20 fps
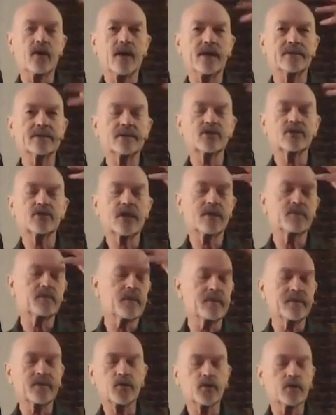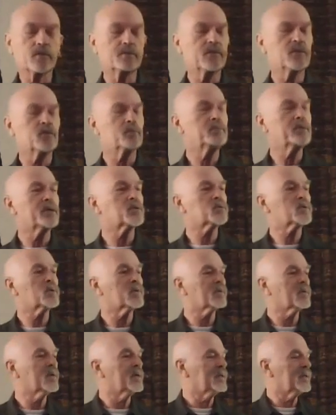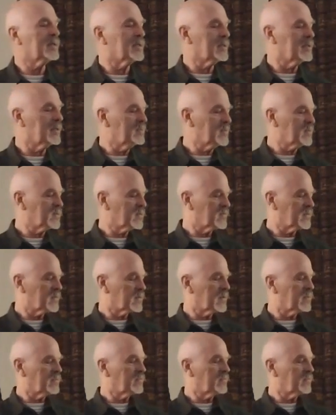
has a shape. I mean, you picture an image of a thing.